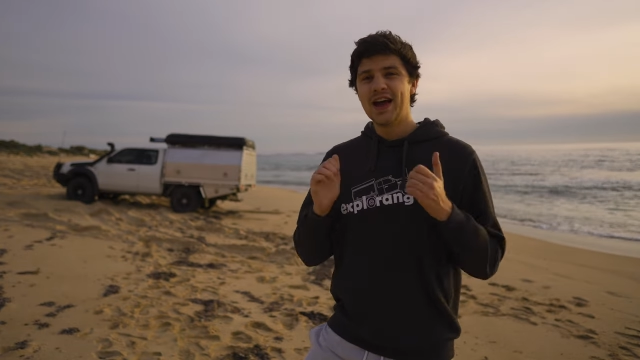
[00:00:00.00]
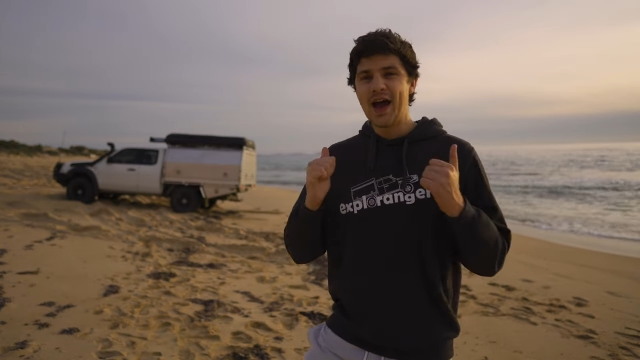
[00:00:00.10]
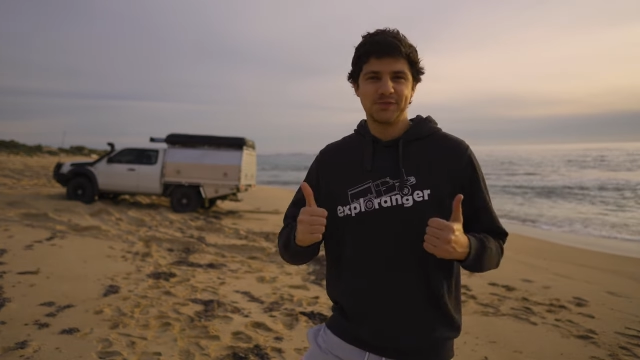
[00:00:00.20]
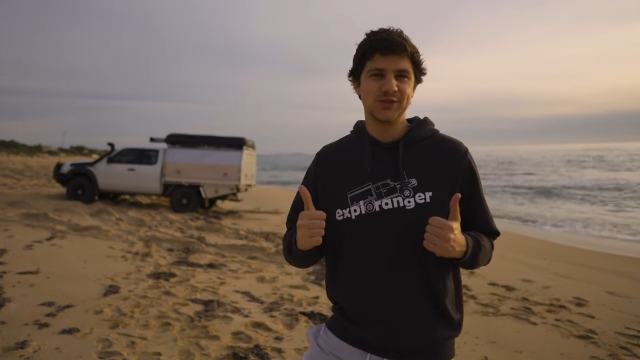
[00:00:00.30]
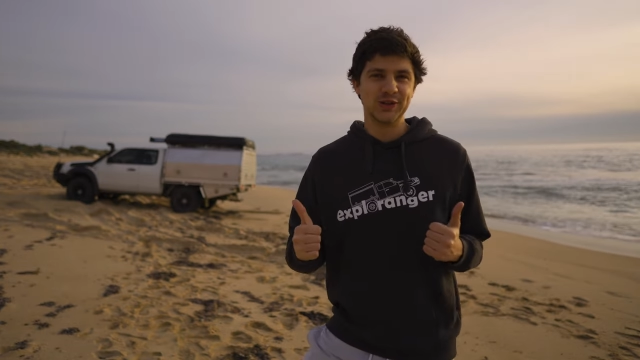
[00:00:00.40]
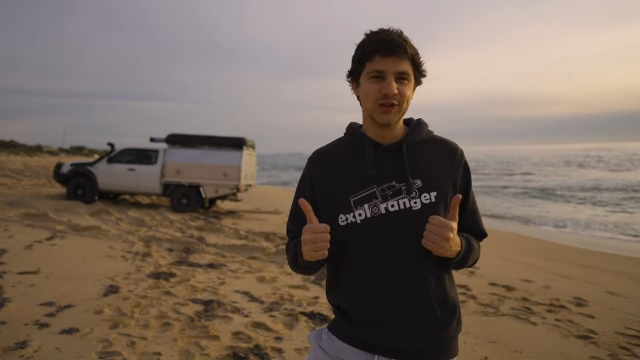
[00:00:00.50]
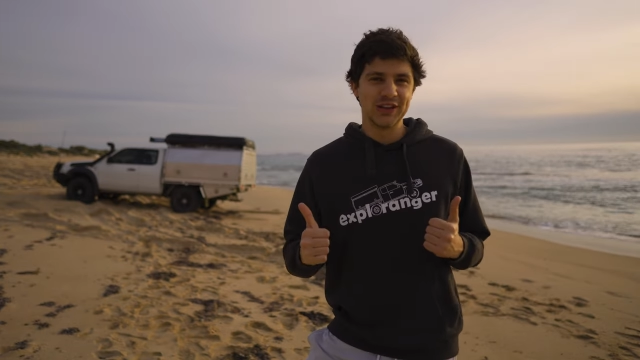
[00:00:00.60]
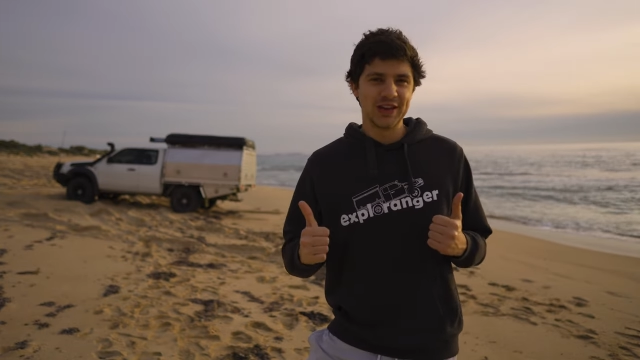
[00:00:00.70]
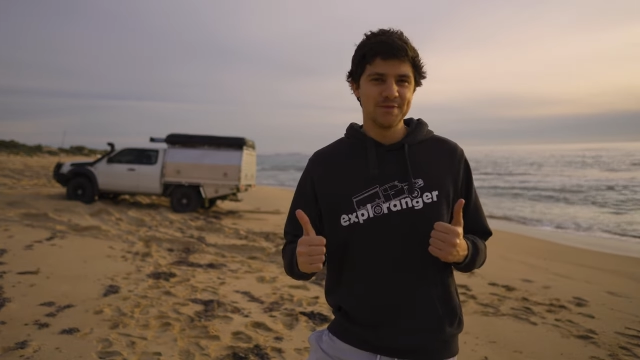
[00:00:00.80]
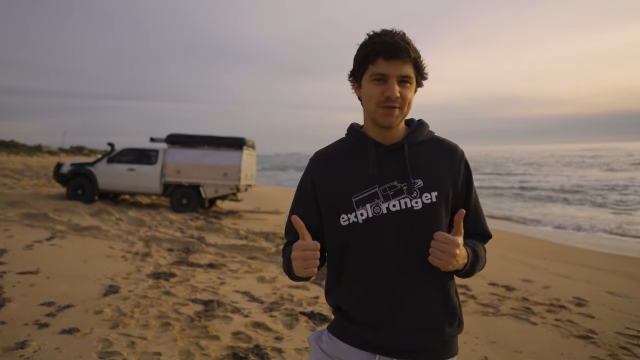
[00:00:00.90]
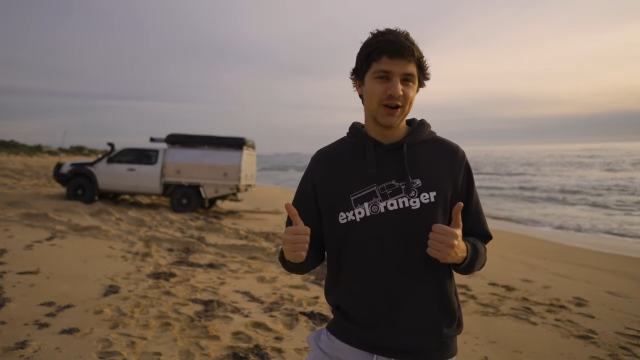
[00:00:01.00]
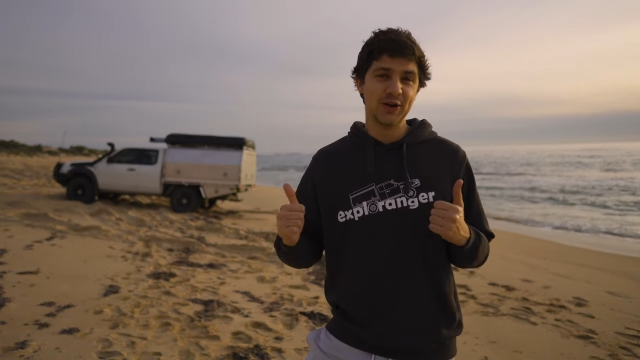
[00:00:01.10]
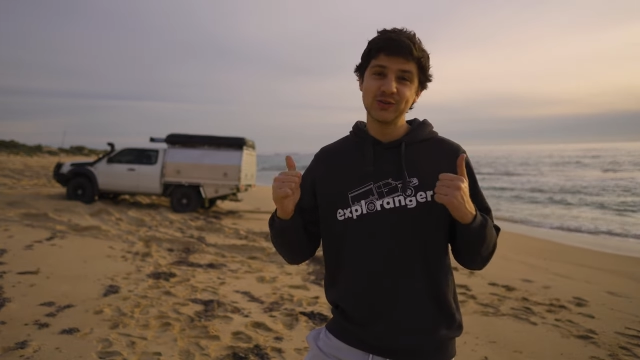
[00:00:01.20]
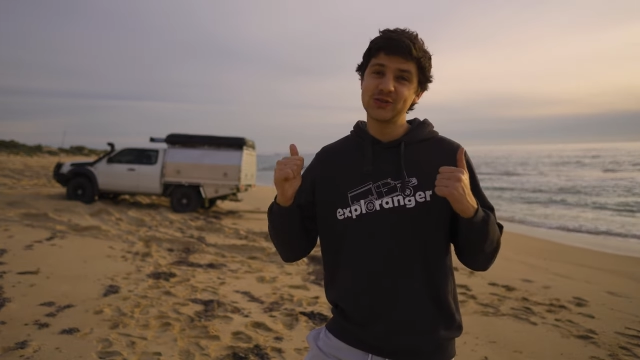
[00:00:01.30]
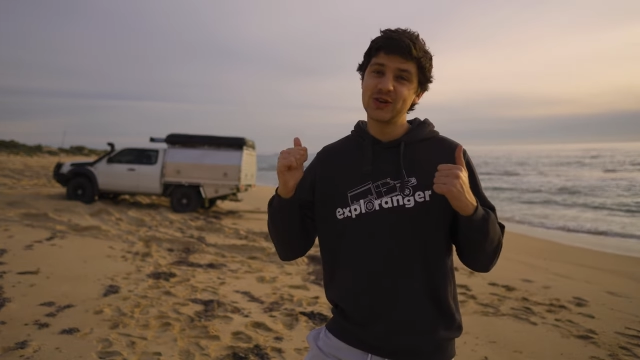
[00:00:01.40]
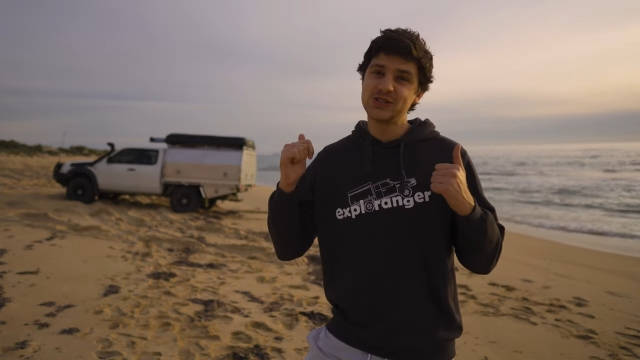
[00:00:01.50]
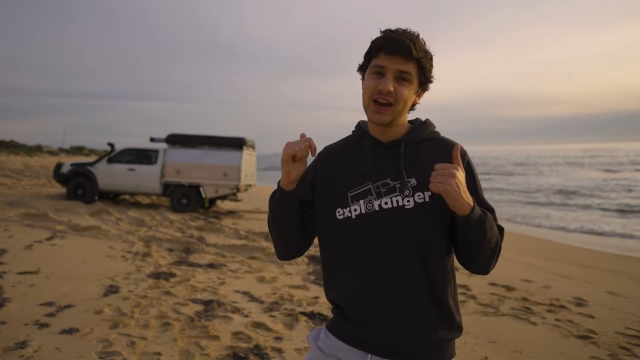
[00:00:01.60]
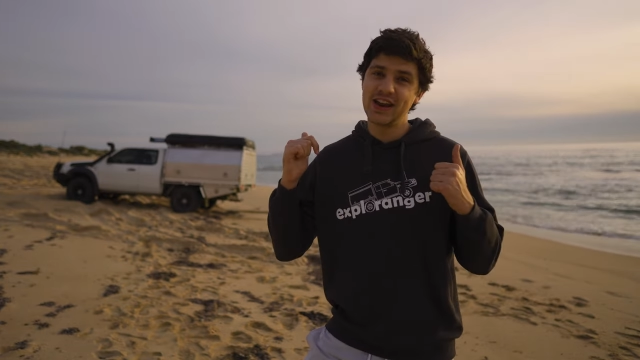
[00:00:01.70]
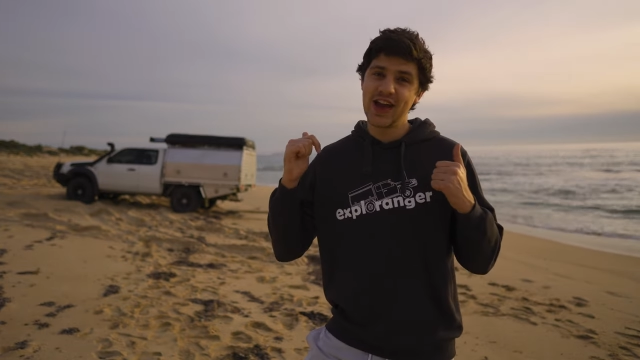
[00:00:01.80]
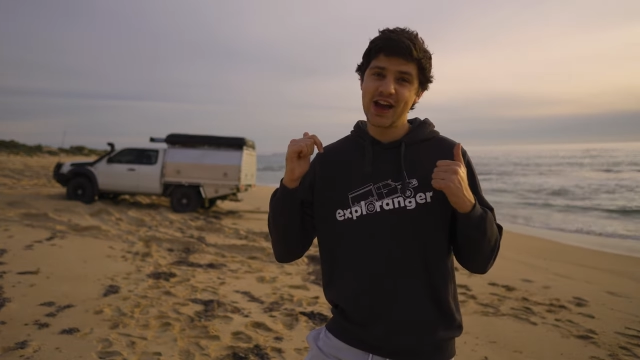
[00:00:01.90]
Absolutely, but I'd also
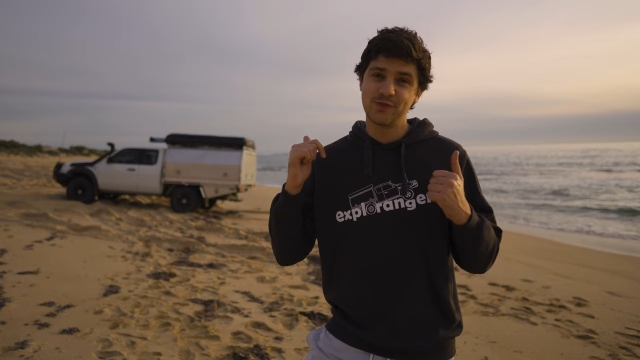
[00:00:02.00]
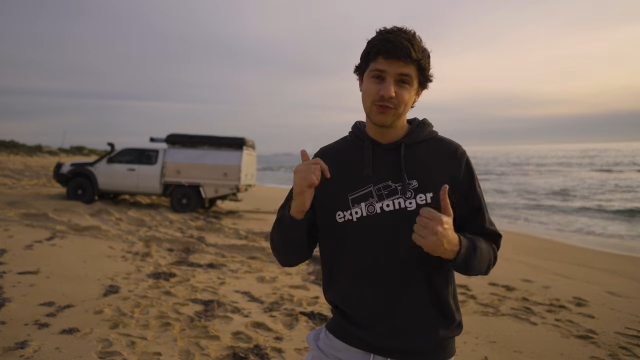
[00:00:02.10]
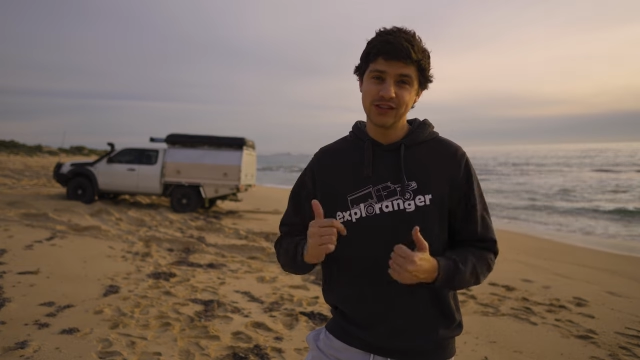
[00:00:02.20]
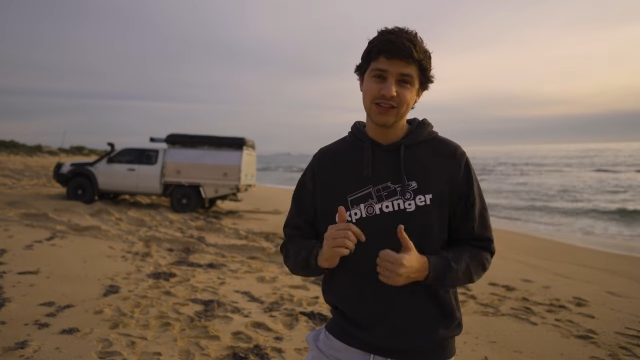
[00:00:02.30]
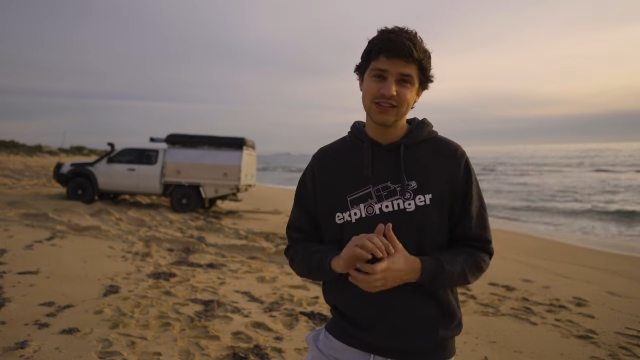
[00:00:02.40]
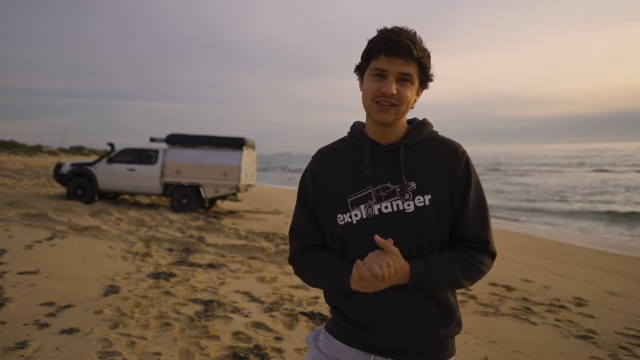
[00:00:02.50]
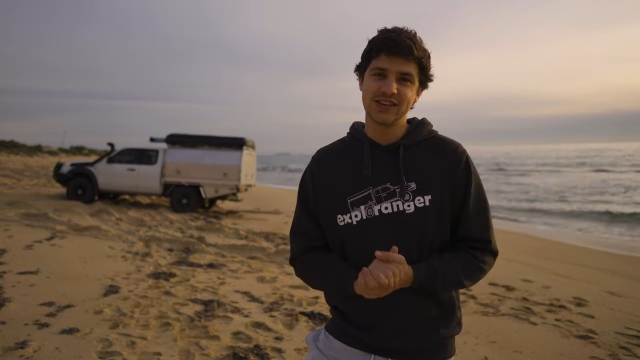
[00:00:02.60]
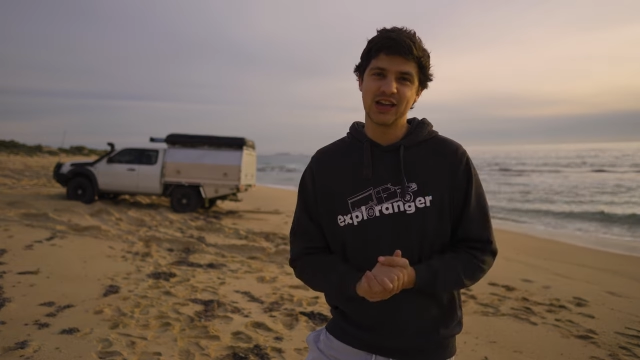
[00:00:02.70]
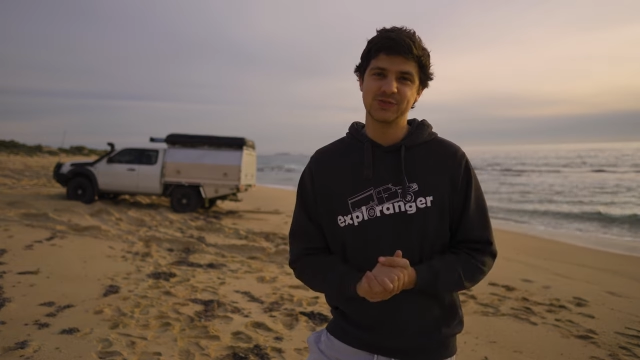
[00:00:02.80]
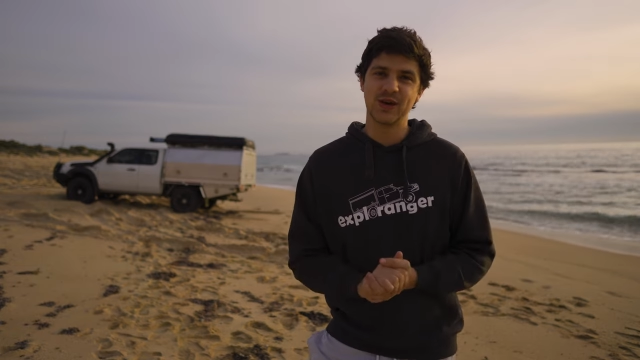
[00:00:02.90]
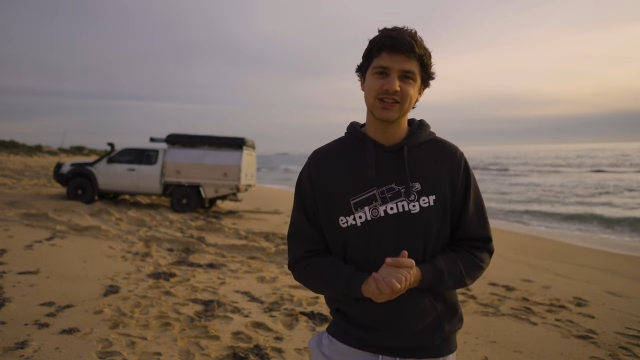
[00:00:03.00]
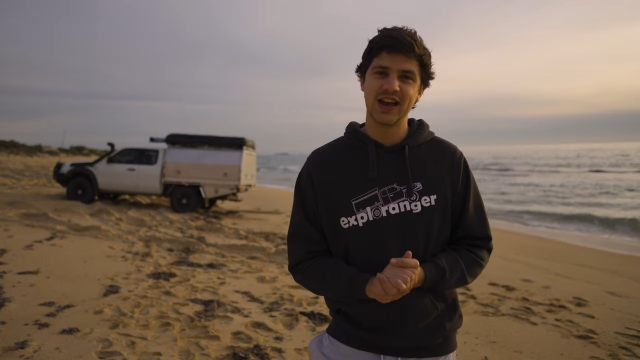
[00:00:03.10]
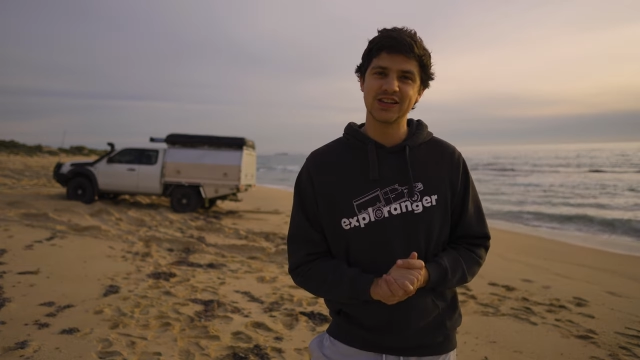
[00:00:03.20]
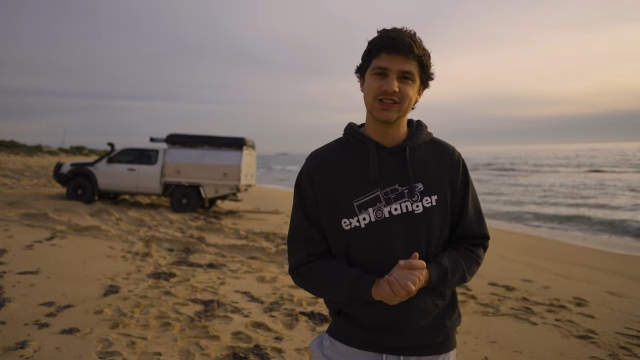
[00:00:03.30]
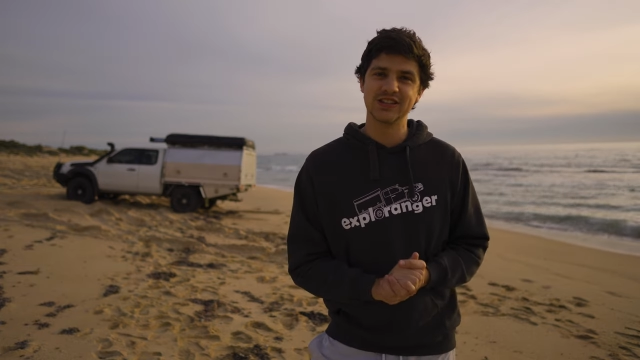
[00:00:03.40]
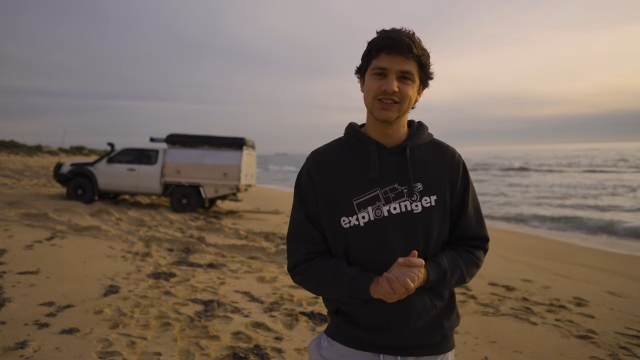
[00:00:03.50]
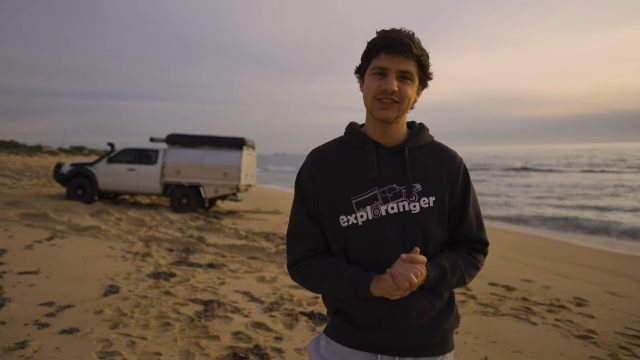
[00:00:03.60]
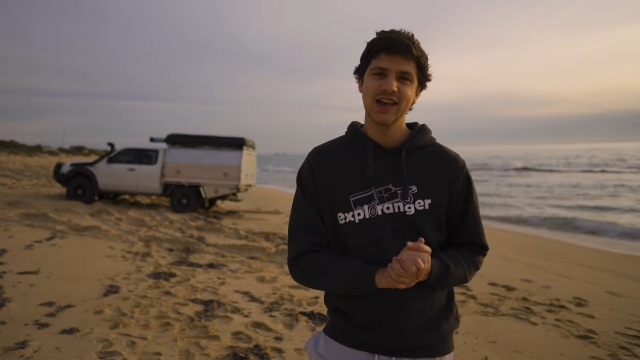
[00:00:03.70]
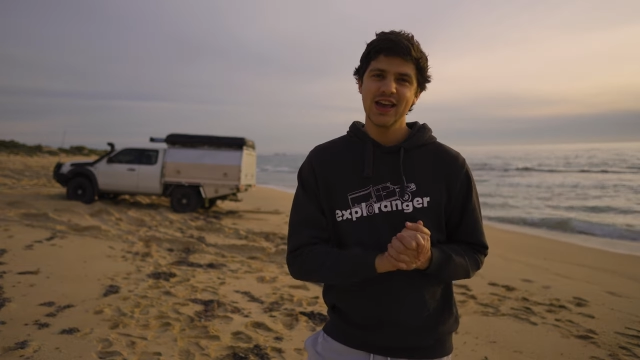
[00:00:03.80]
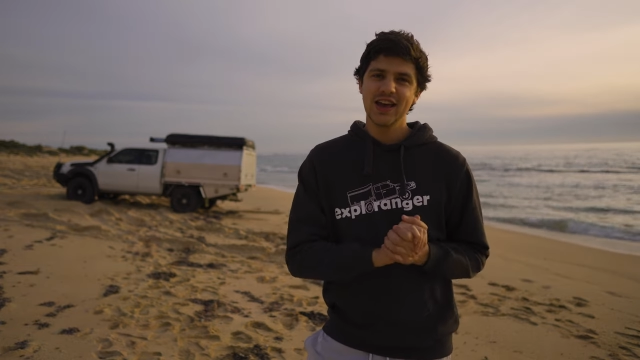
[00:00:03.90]
say to have realistic expectations.